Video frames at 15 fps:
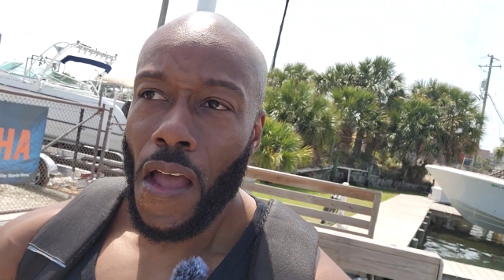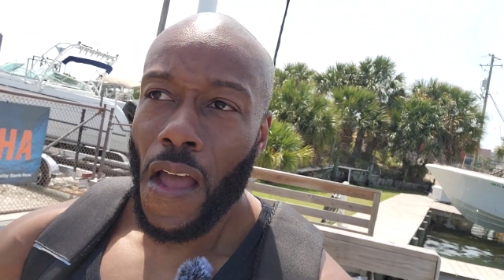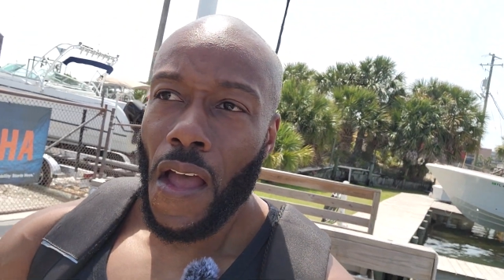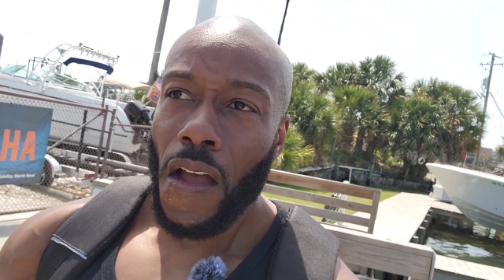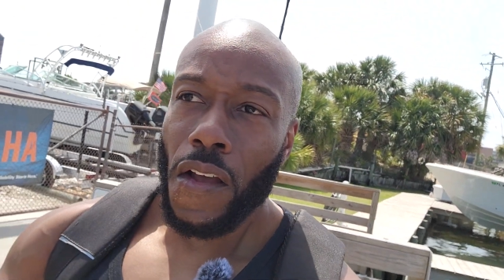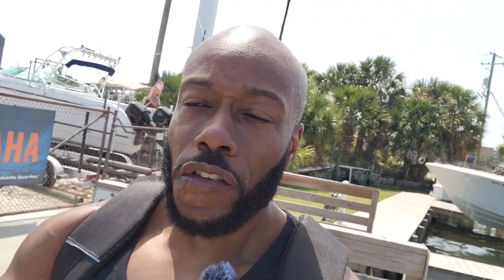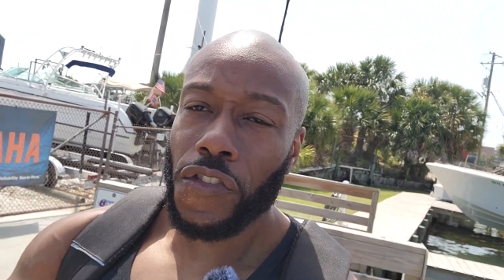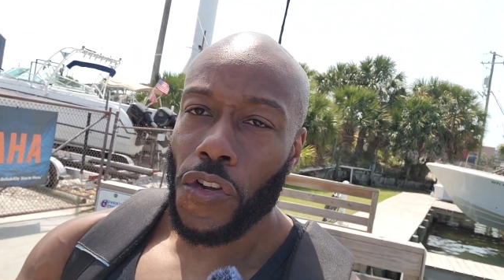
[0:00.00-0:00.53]

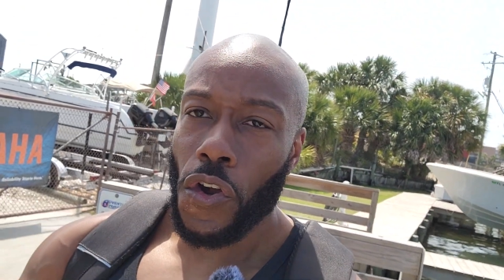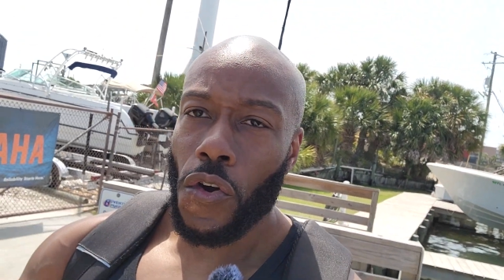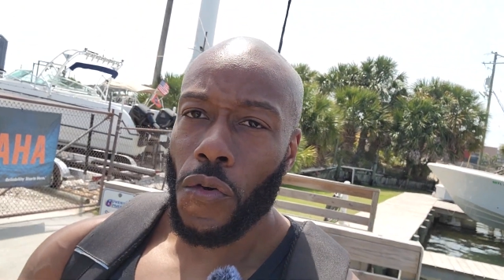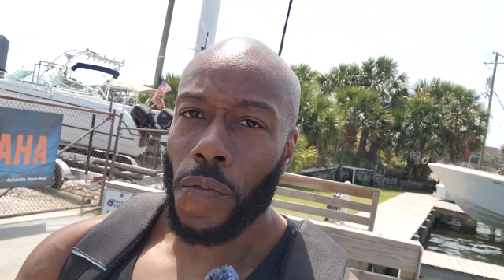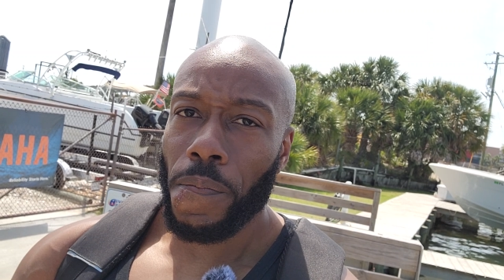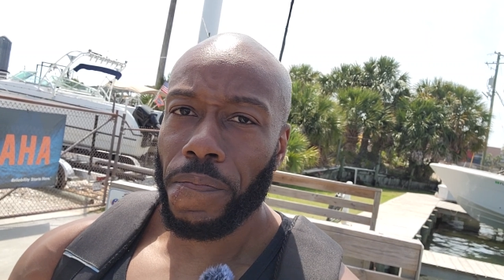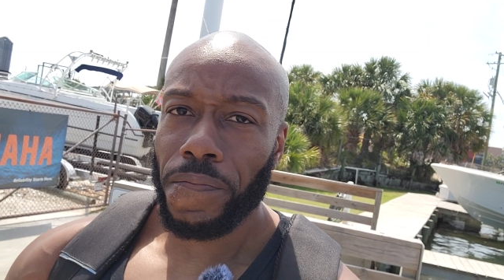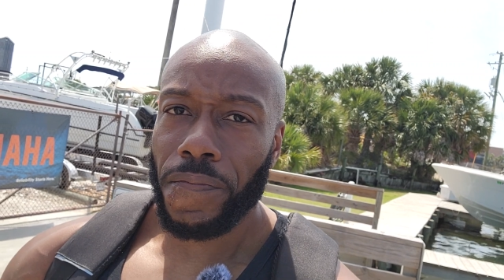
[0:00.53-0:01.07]
So
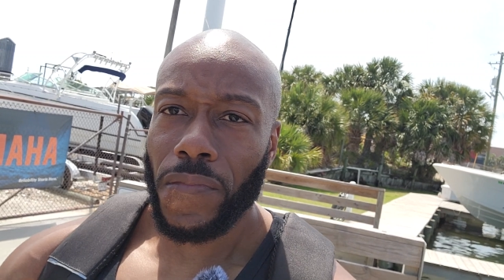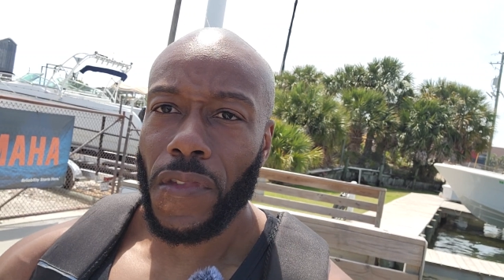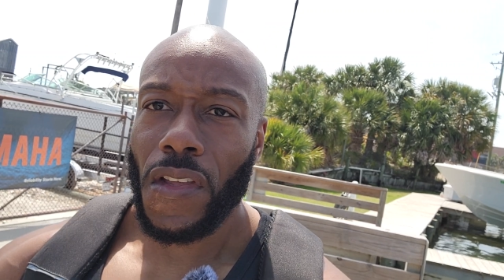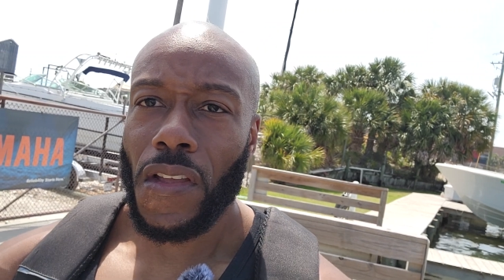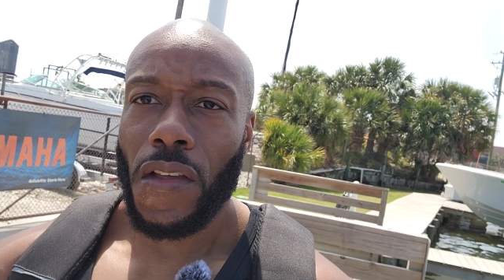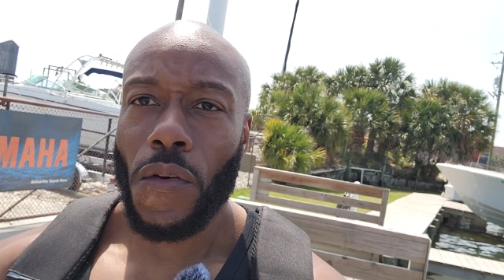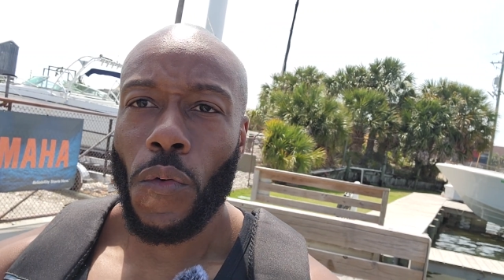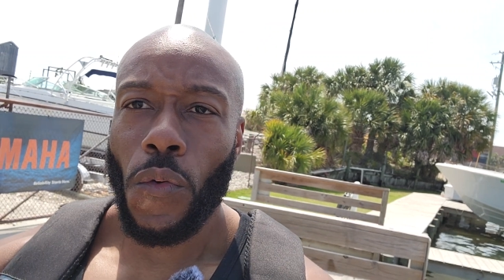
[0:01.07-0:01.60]

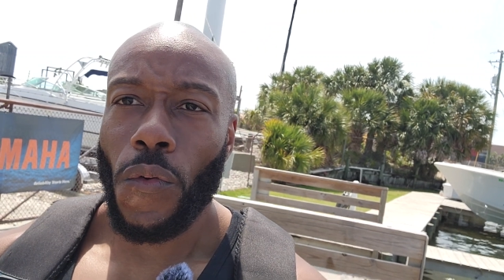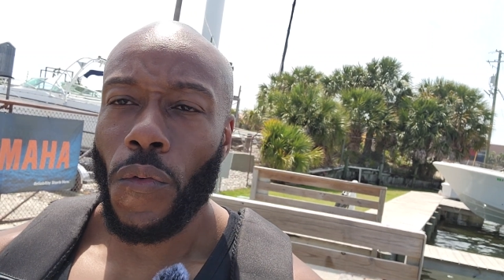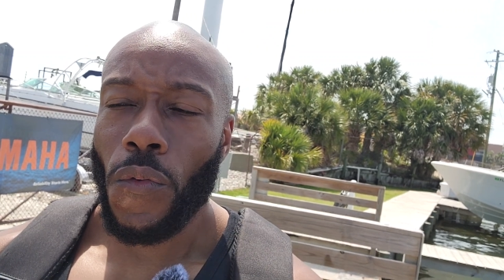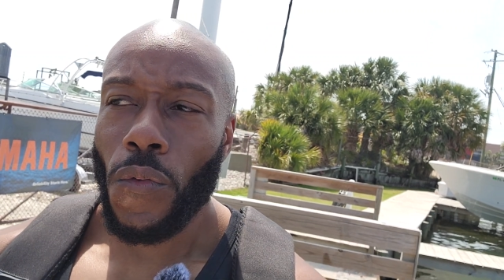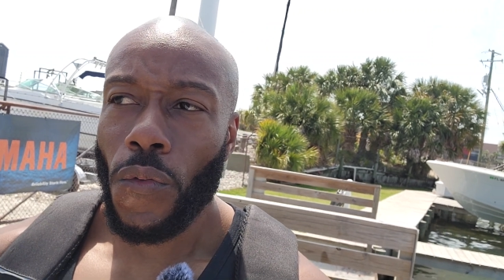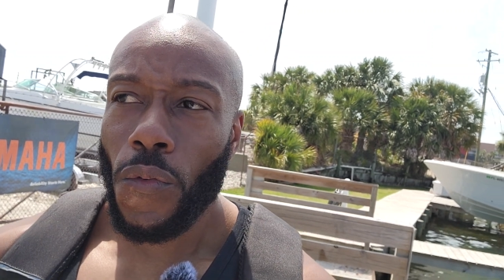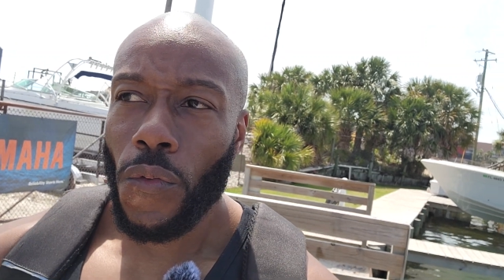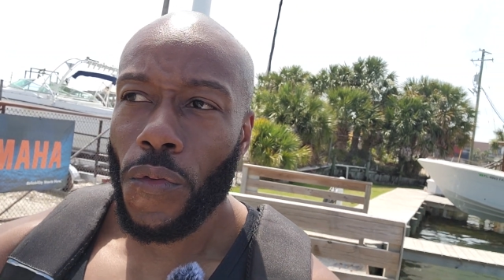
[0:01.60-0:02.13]

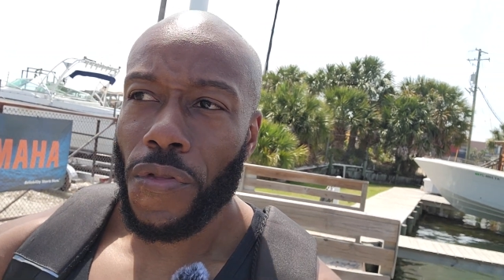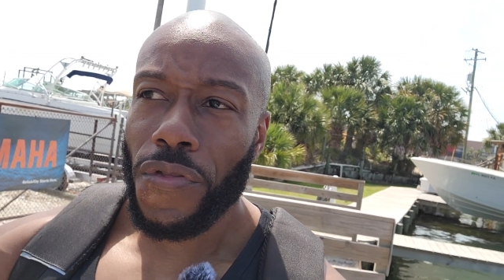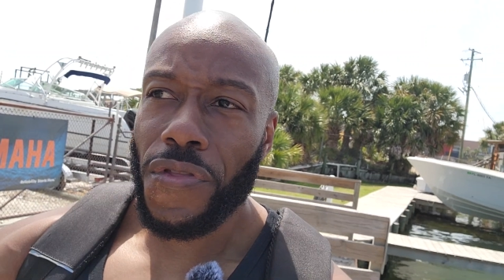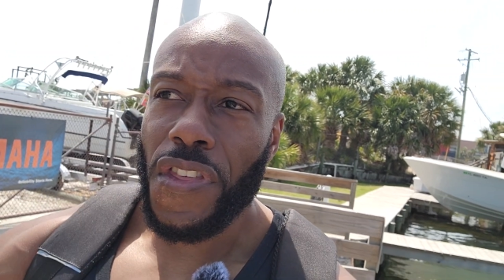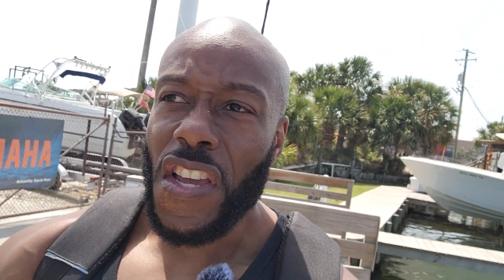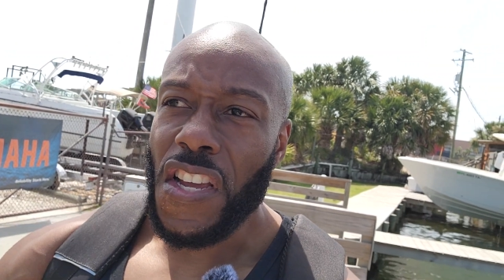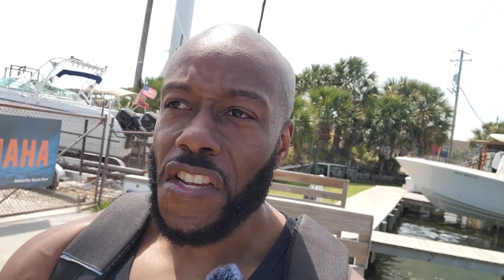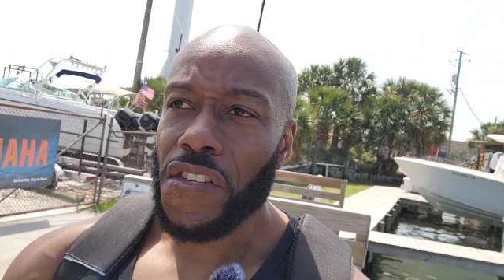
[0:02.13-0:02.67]

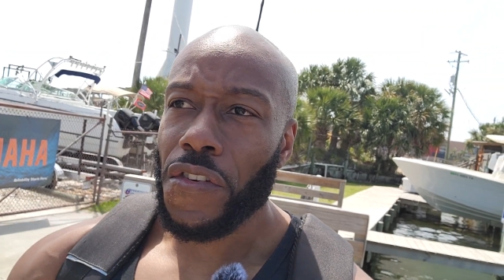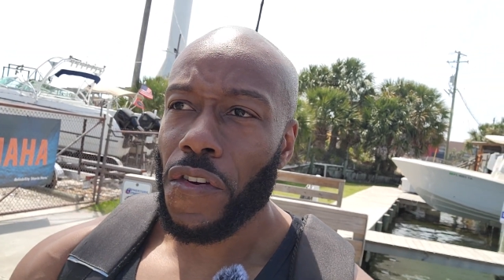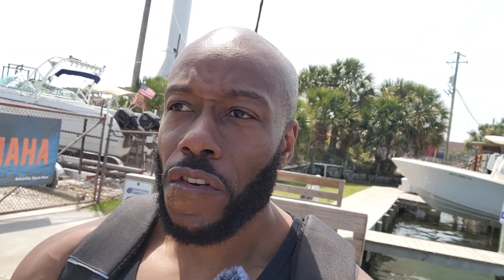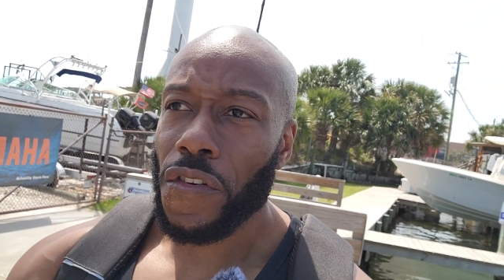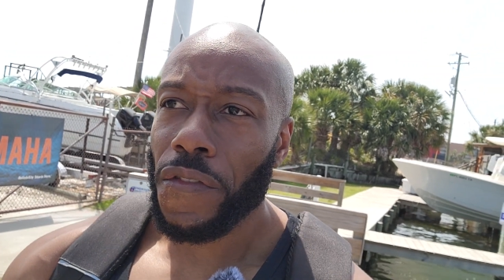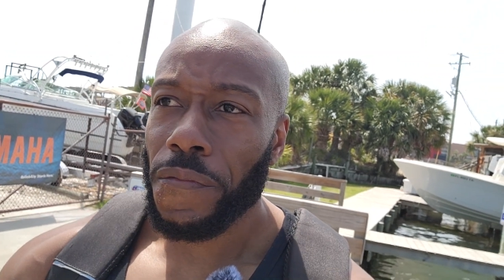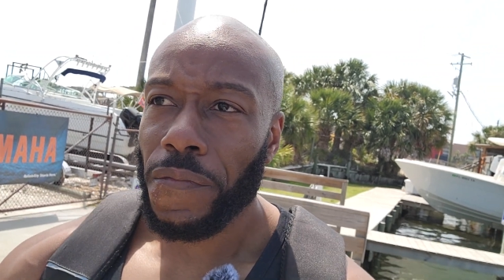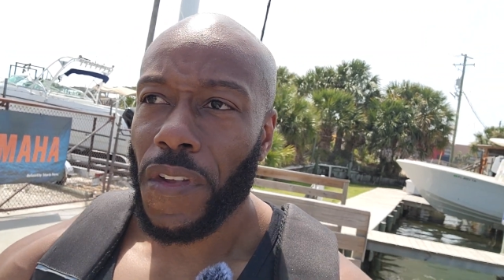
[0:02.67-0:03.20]
these
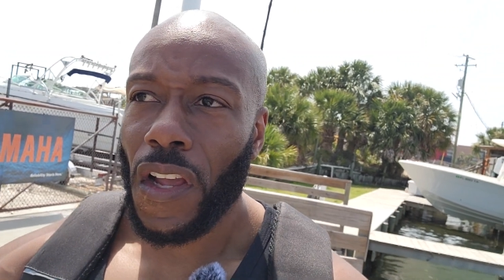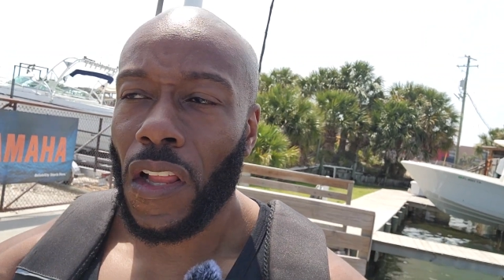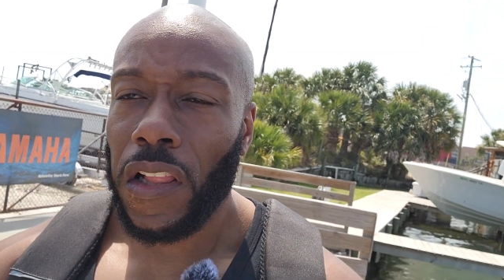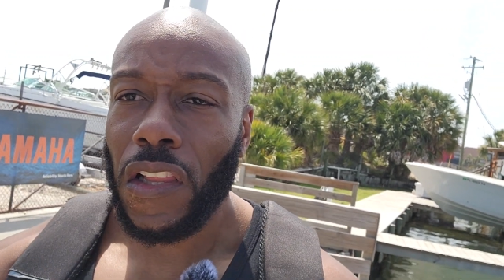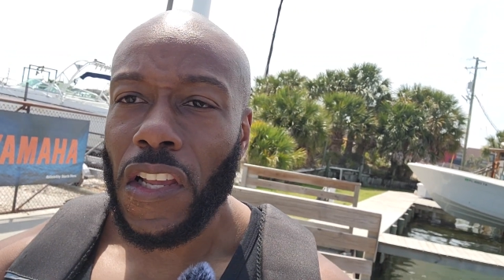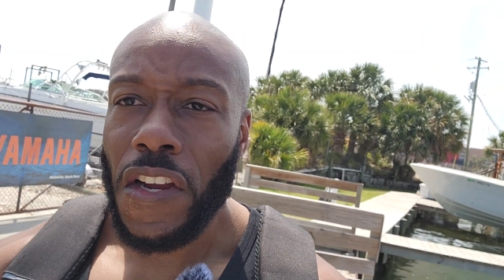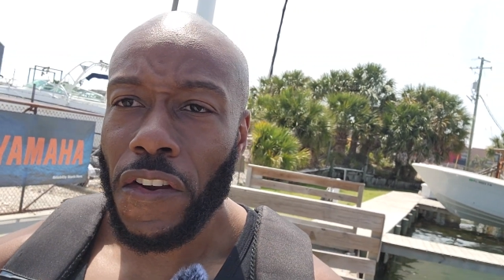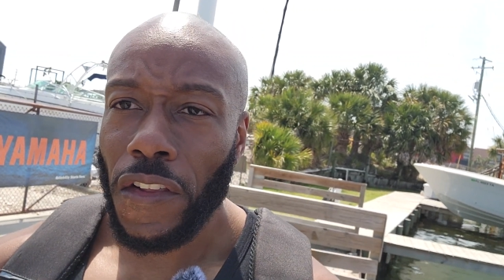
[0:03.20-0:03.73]
are
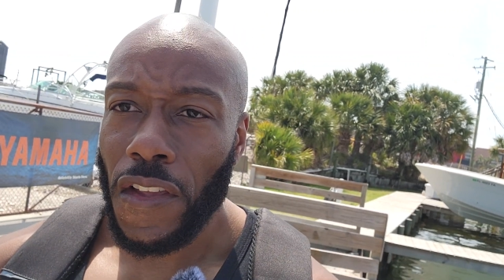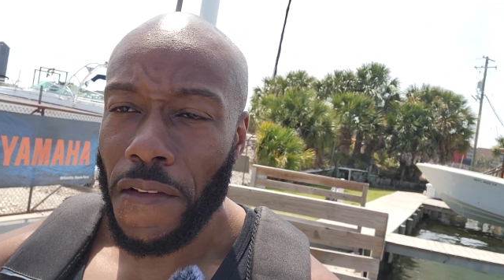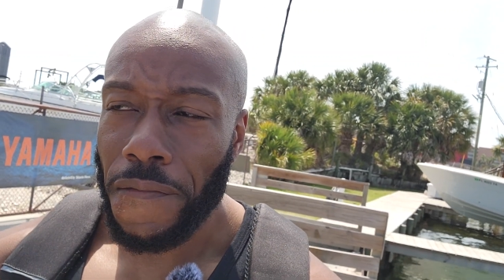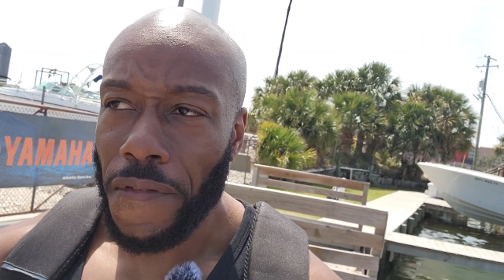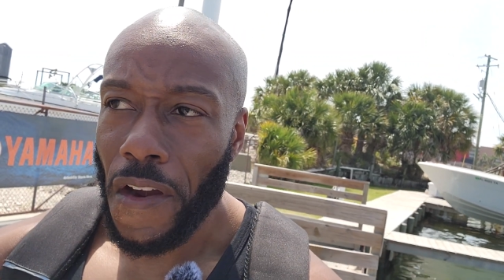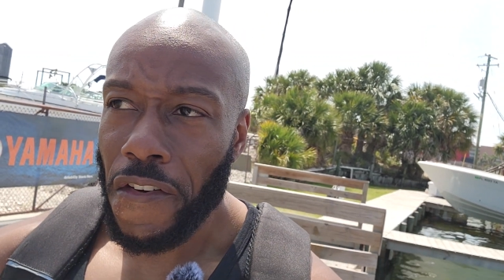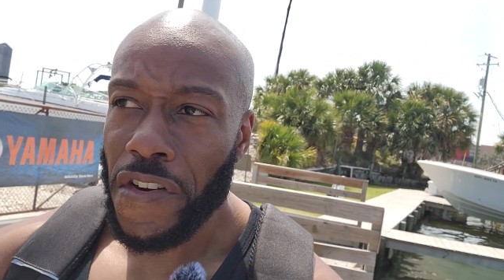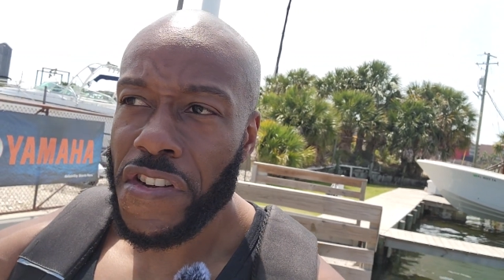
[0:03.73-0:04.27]
clearly
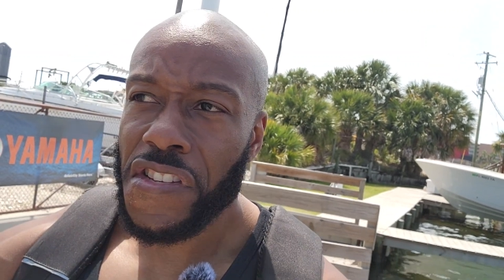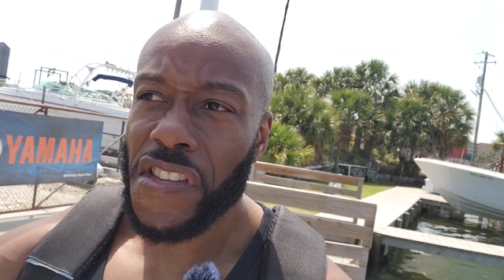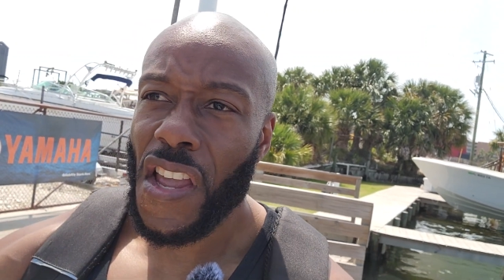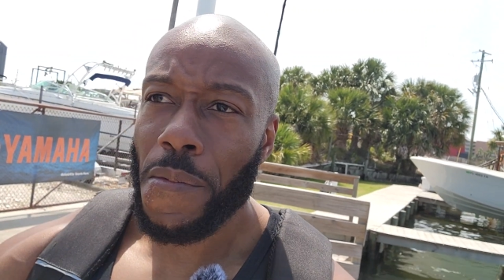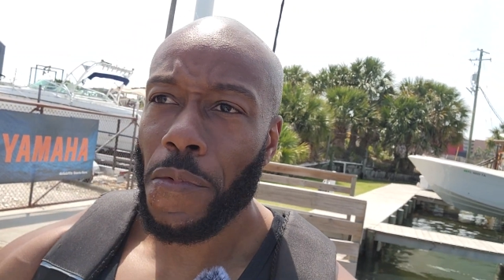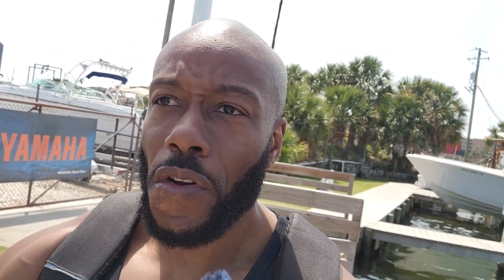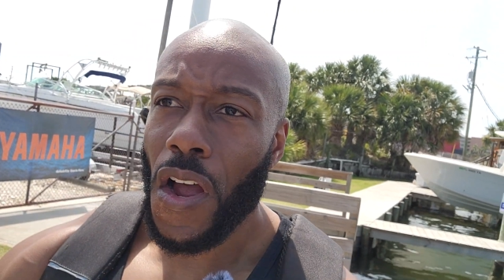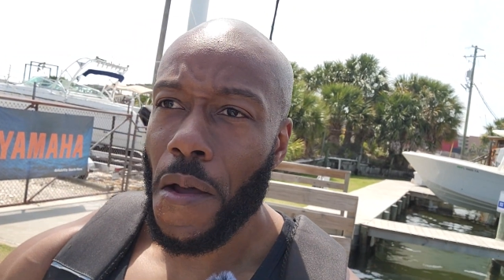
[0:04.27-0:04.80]
very
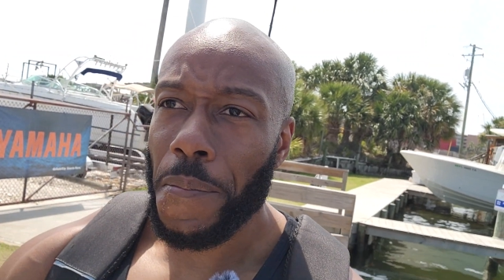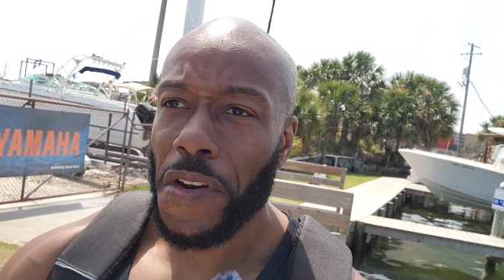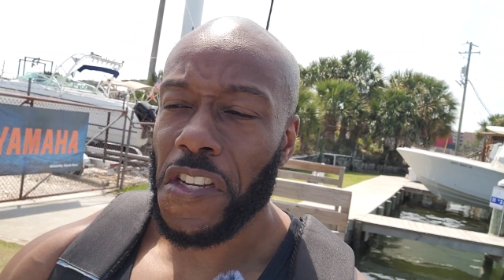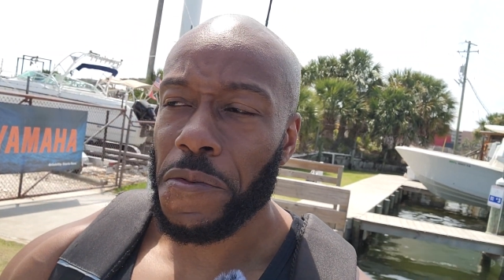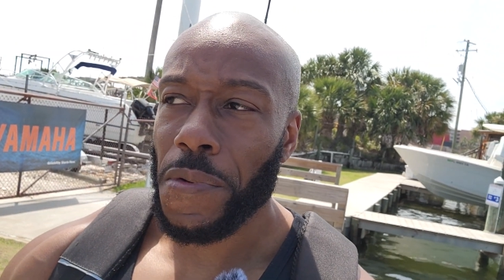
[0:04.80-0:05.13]
stable companies,